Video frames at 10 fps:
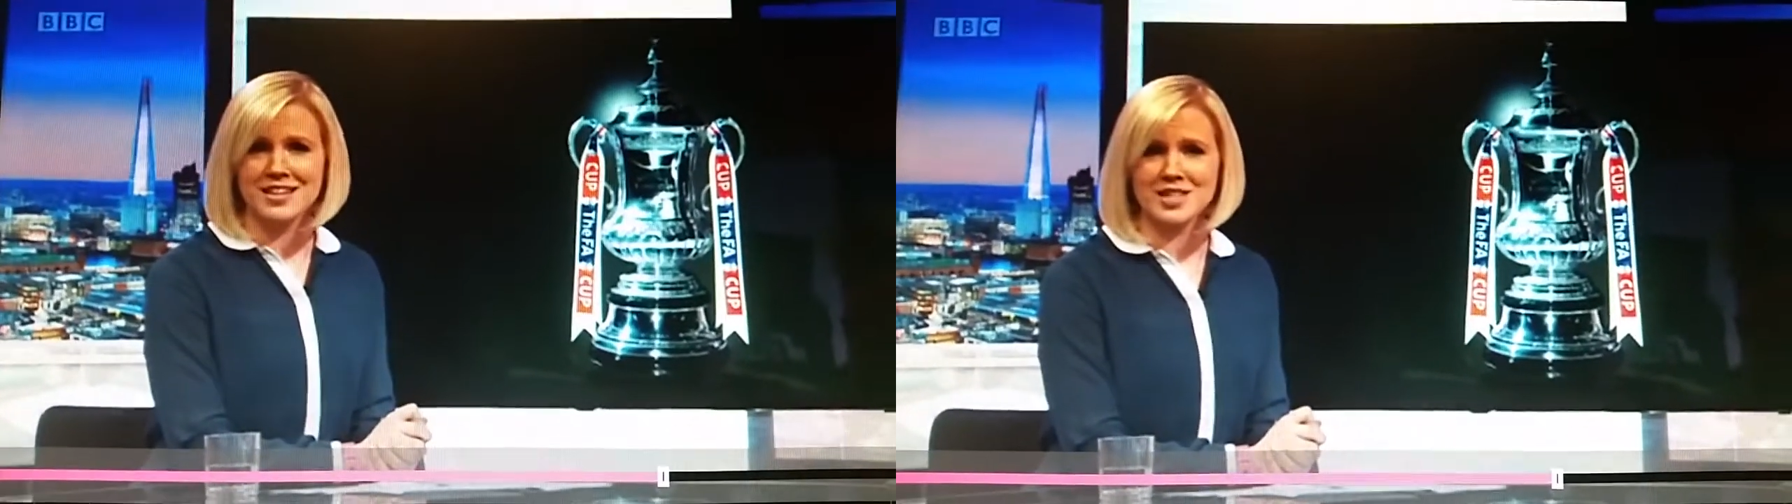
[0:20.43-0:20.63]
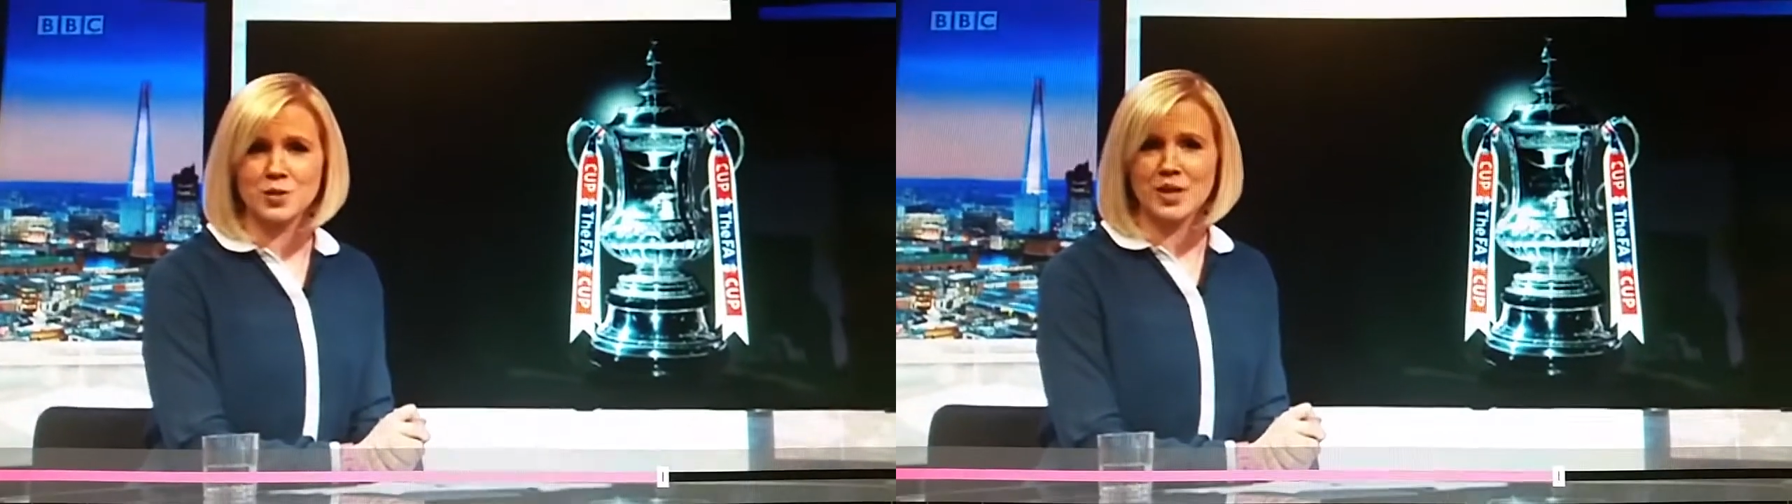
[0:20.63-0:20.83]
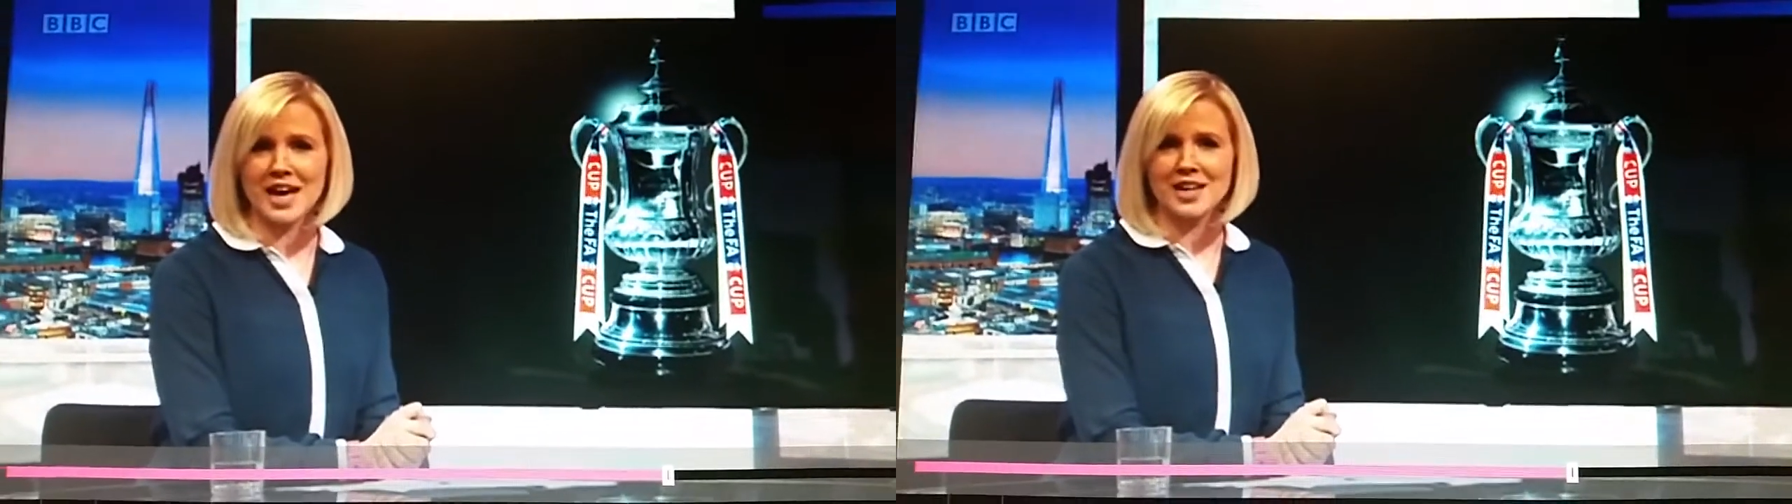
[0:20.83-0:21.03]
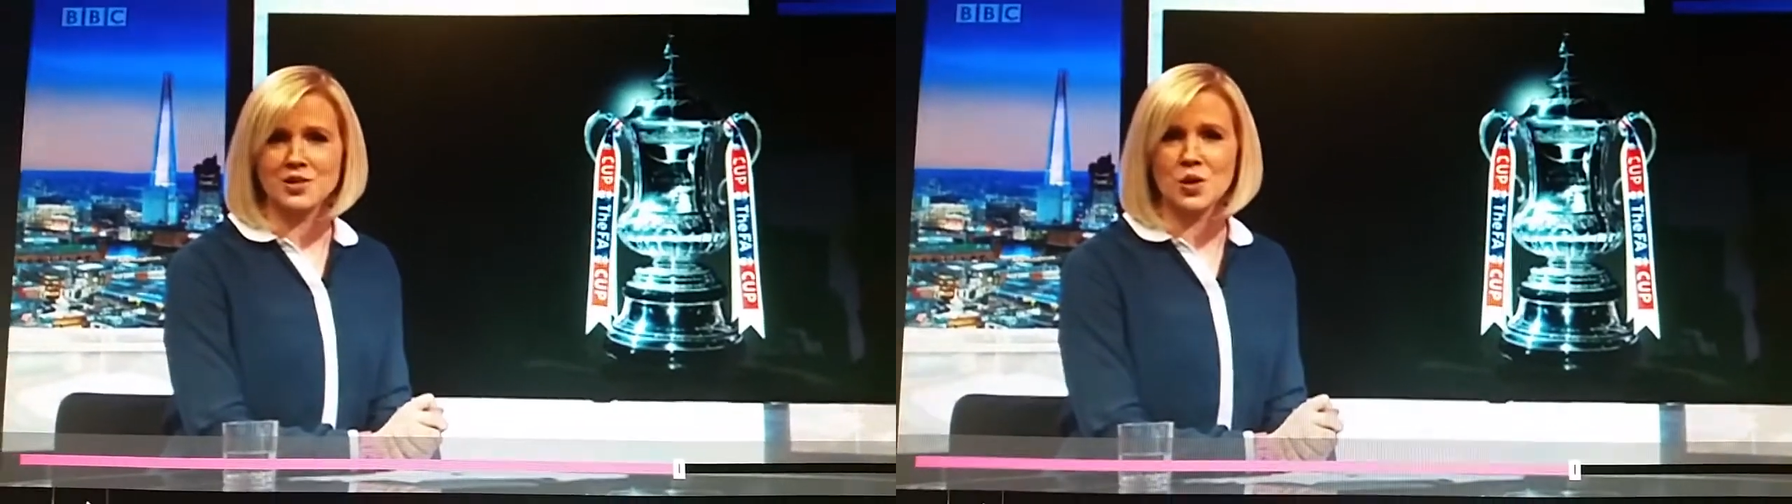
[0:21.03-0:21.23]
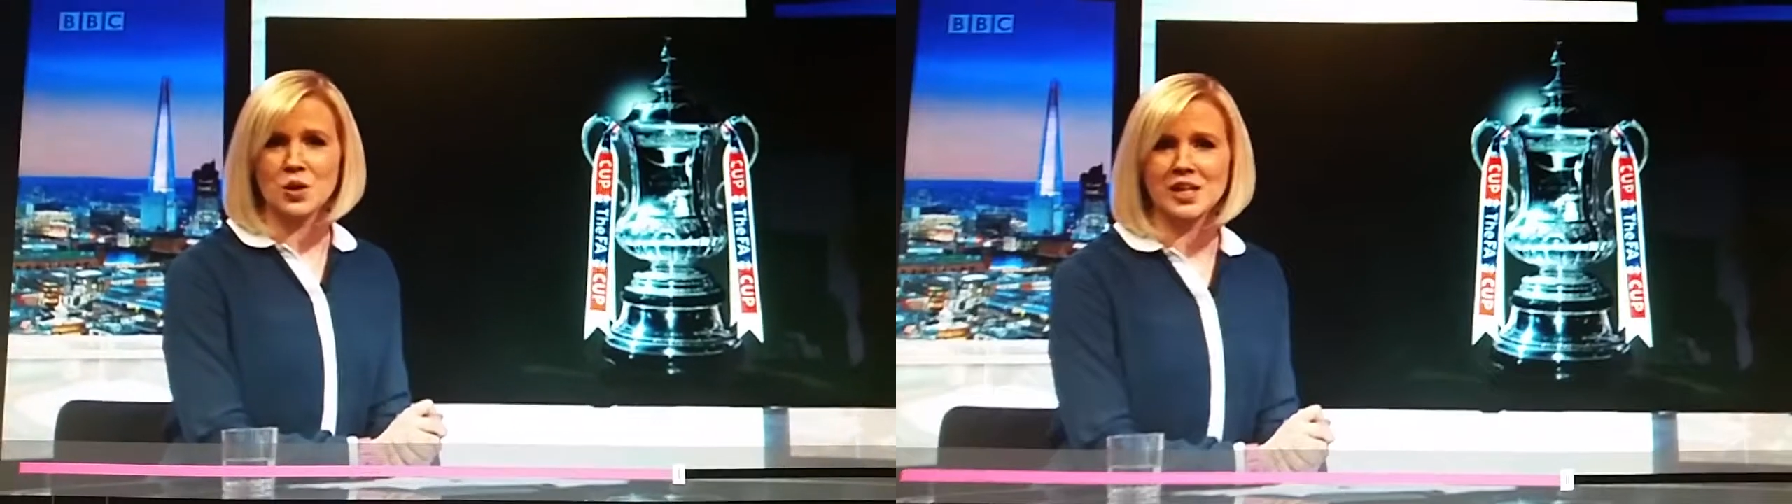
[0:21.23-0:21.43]
This
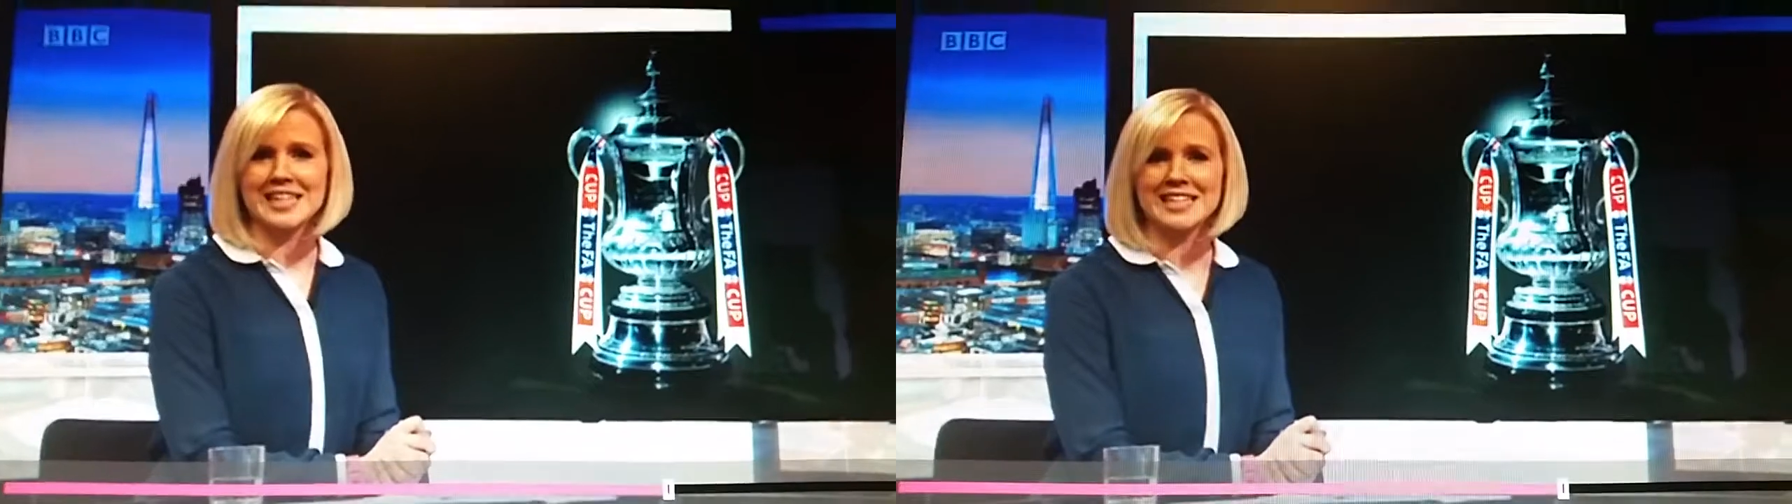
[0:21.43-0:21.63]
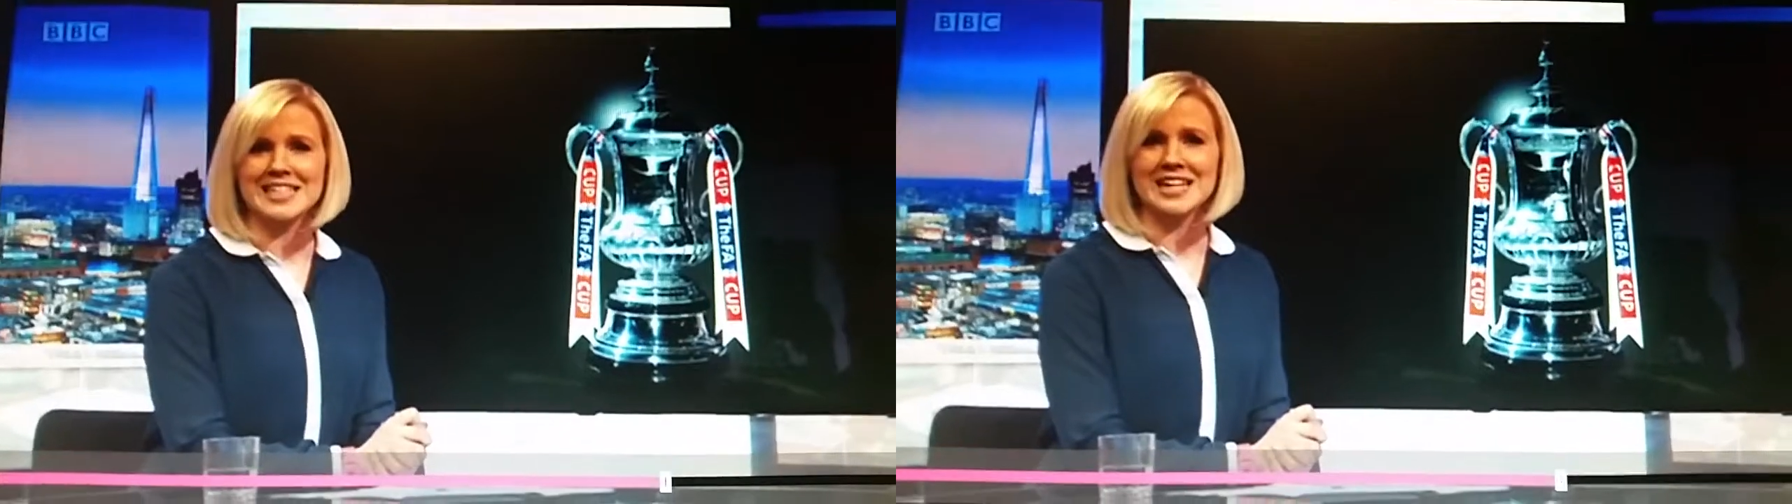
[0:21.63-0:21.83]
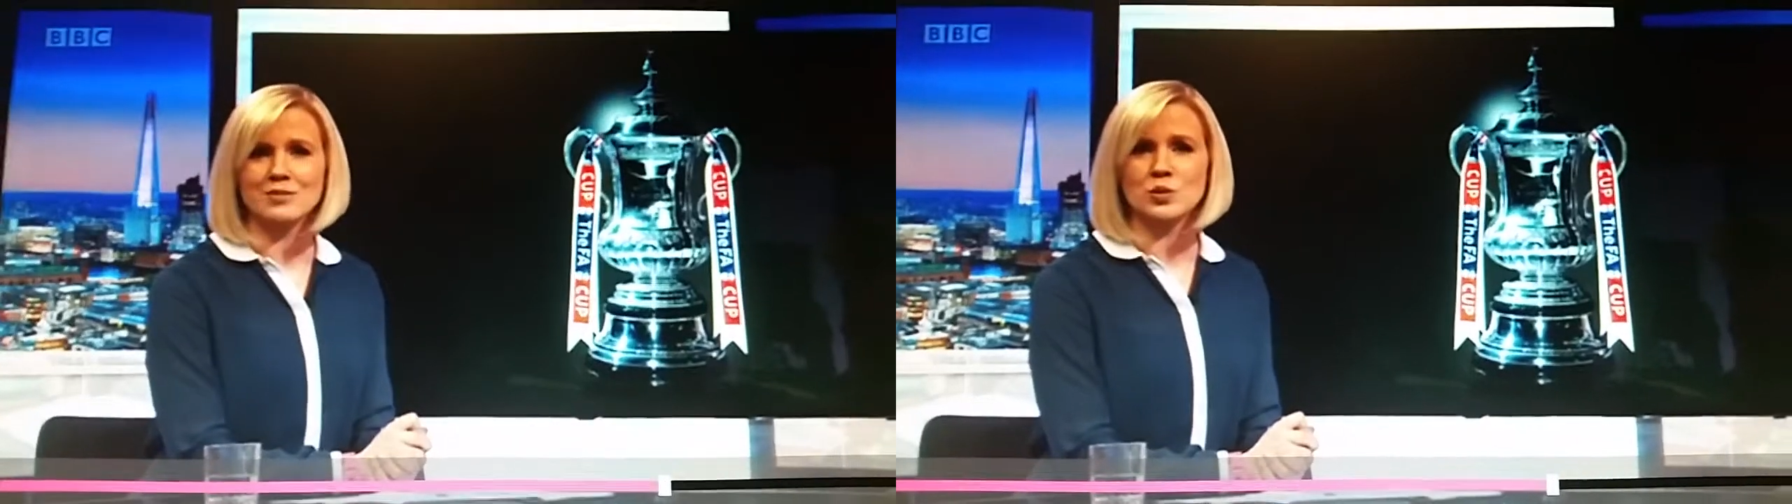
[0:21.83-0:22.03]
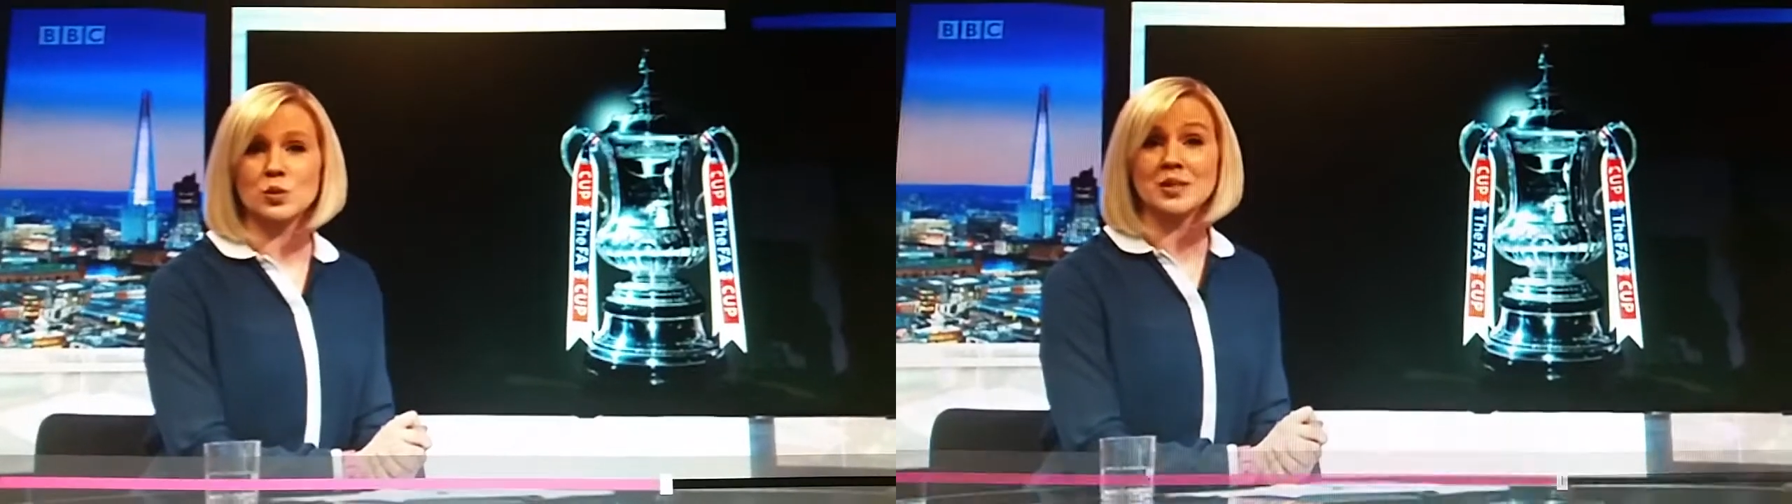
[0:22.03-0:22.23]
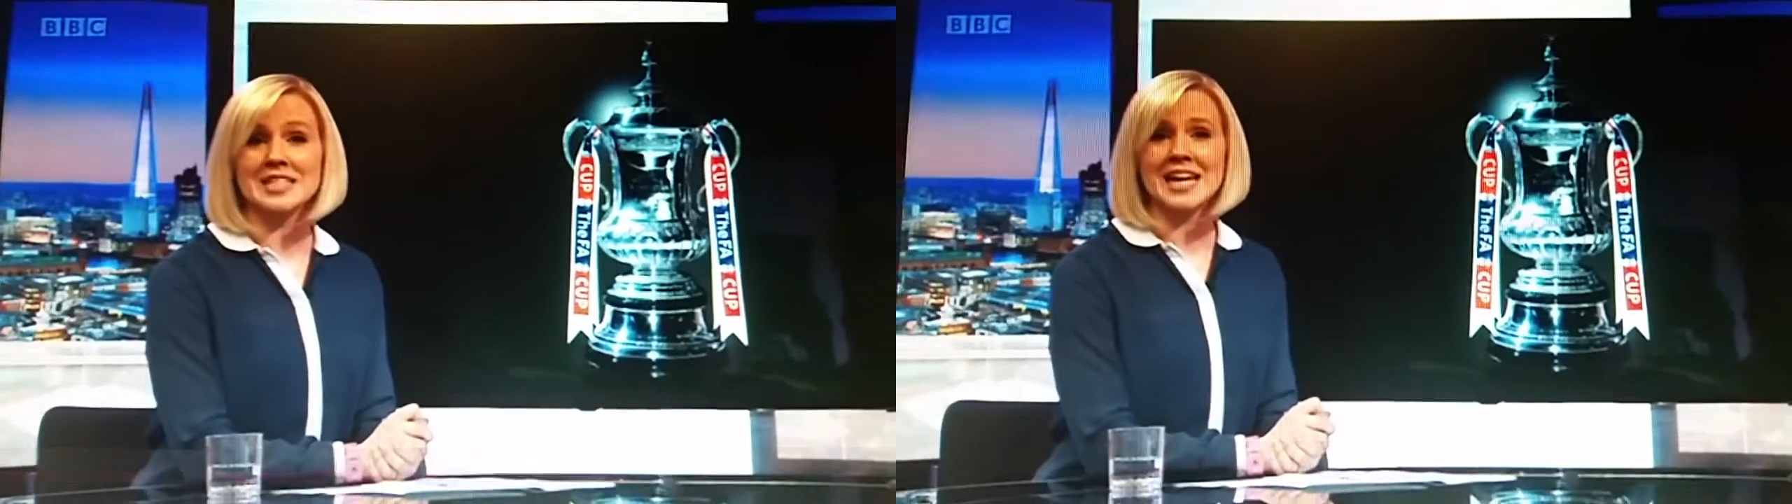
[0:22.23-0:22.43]
weekend, non league teams
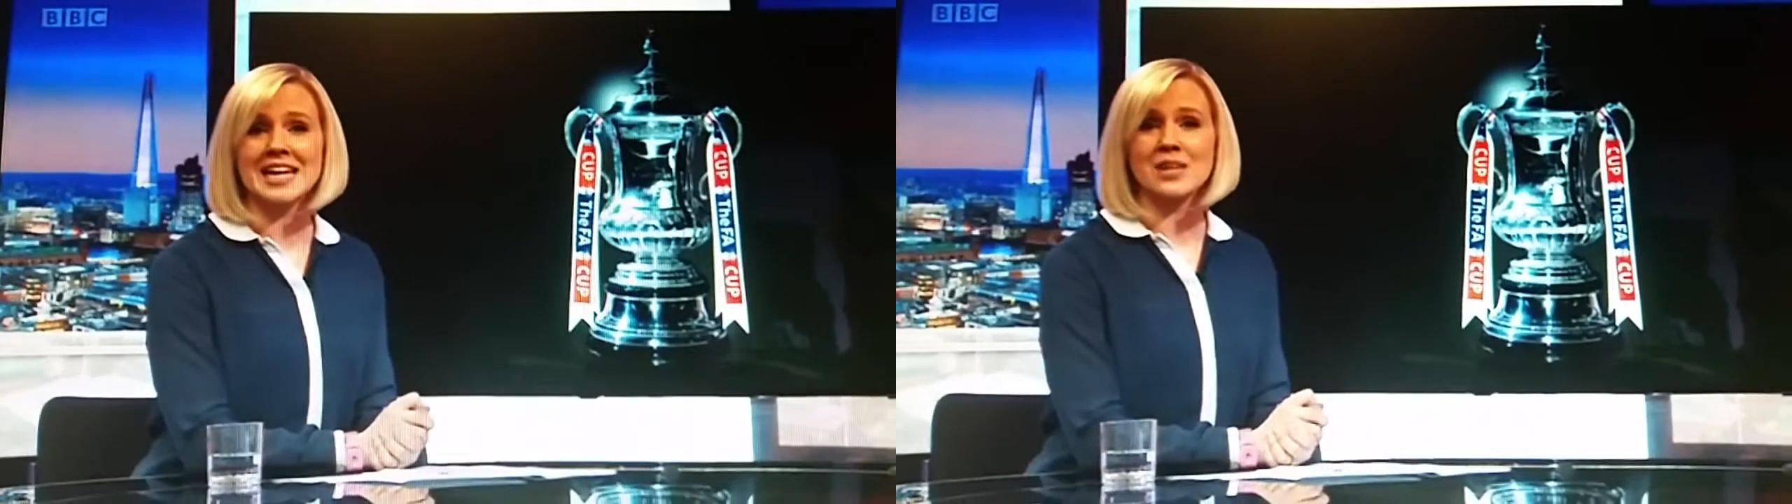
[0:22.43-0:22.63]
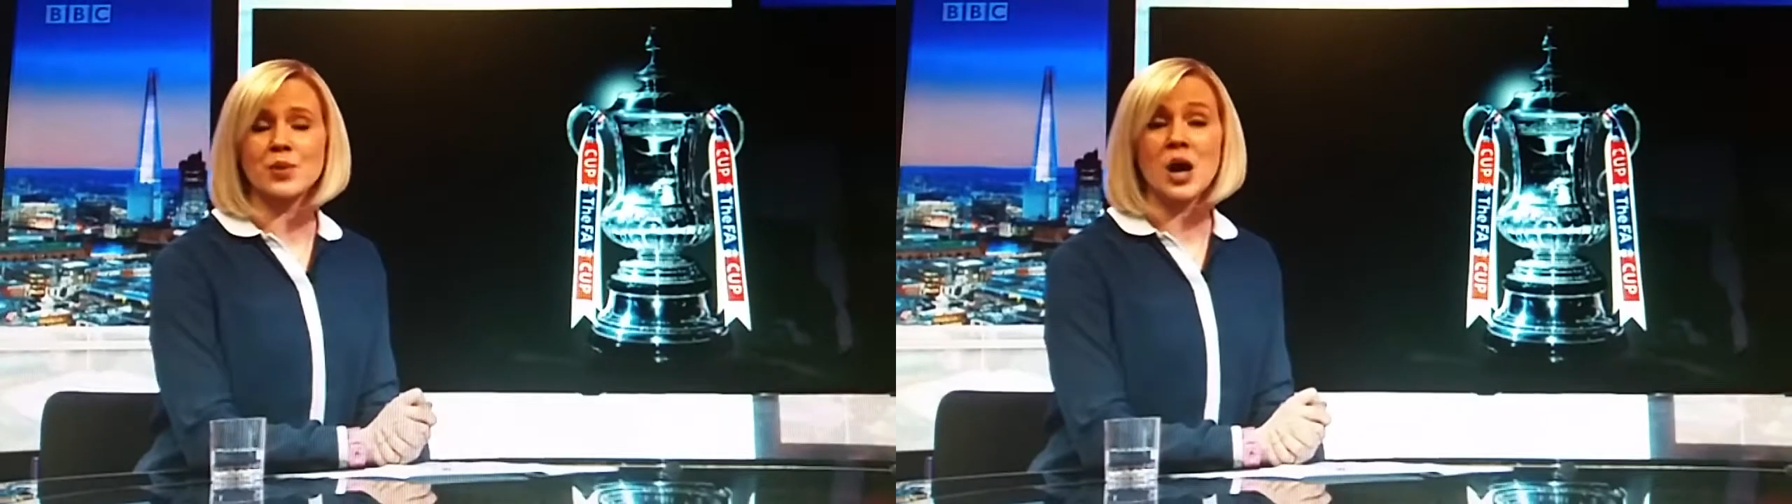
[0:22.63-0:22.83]
will be taking